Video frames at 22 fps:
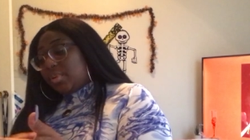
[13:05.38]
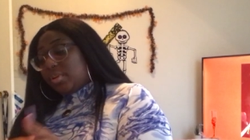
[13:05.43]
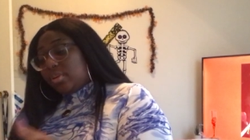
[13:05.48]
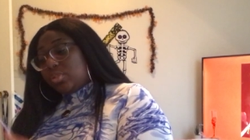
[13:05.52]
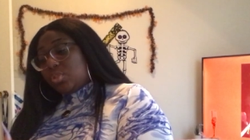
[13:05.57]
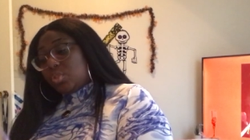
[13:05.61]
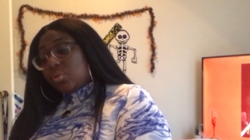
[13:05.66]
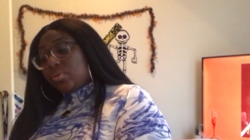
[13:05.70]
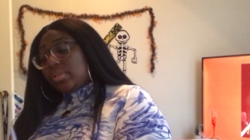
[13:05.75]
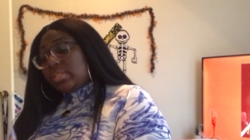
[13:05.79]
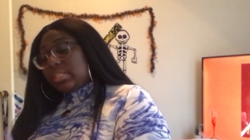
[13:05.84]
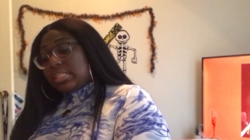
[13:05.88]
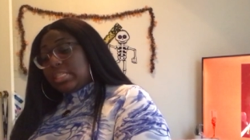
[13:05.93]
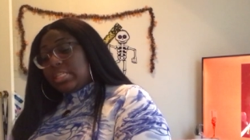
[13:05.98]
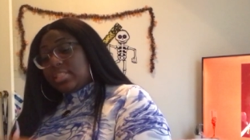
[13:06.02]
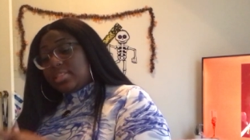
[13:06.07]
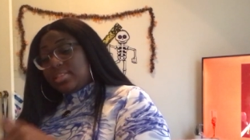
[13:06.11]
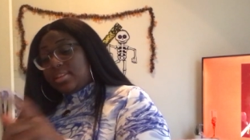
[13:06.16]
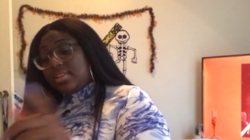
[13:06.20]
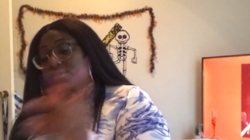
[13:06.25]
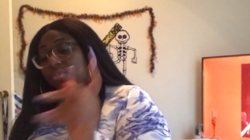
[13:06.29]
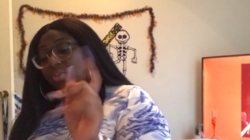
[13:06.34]
during Taurus
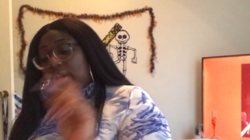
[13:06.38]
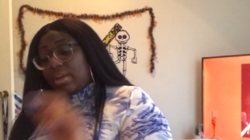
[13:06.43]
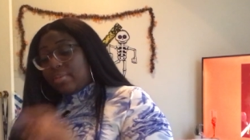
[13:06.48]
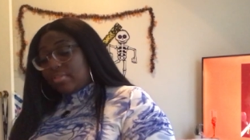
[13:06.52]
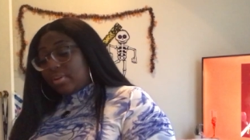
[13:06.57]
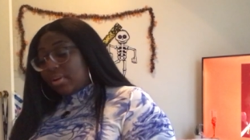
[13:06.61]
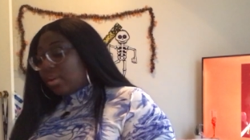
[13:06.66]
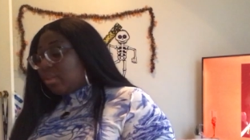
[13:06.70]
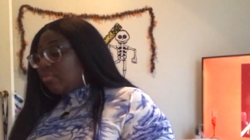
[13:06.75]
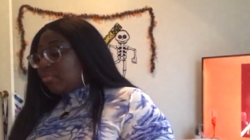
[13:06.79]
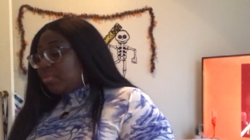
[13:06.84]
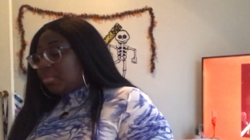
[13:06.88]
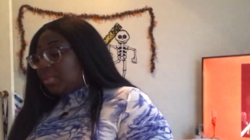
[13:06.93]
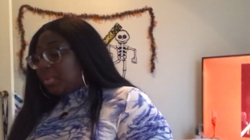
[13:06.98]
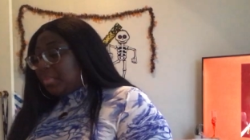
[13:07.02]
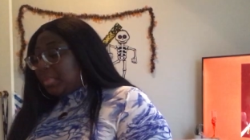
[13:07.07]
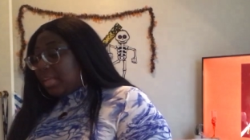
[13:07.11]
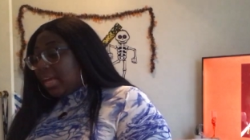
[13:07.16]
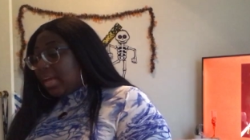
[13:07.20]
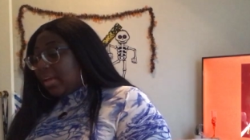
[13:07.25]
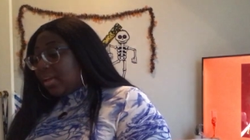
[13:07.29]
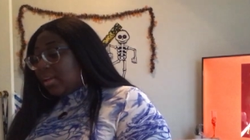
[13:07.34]
season if you haven't heard from them
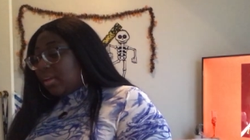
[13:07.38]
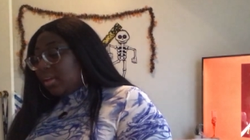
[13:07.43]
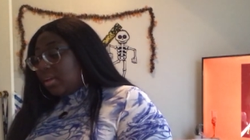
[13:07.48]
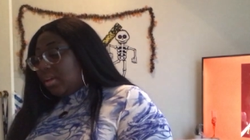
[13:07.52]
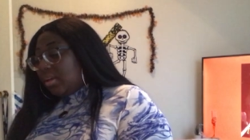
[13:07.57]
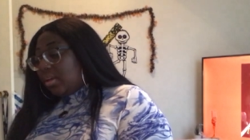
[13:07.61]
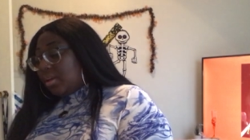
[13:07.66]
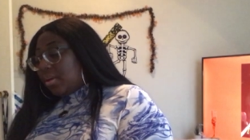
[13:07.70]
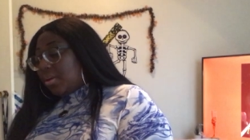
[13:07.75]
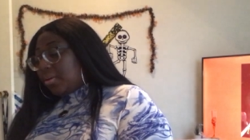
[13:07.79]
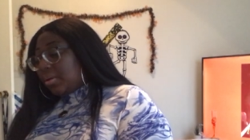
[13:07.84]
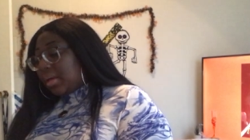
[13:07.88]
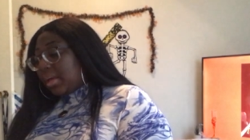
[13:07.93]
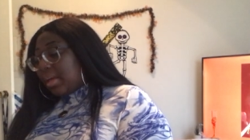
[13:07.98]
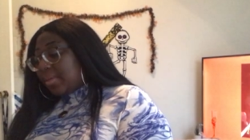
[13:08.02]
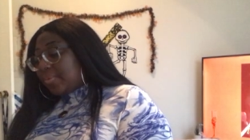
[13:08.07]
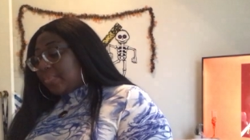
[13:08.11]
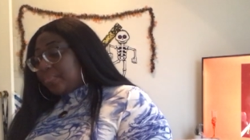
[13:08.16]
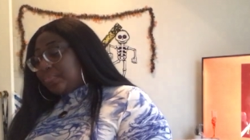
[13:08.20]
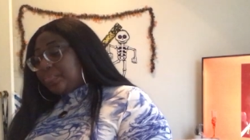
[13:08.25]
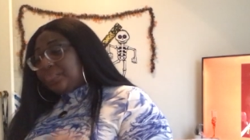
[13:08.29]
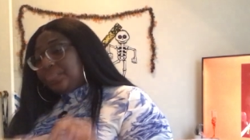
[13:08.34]
yet.
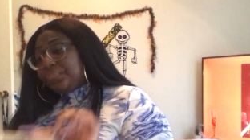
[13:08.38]
Okay.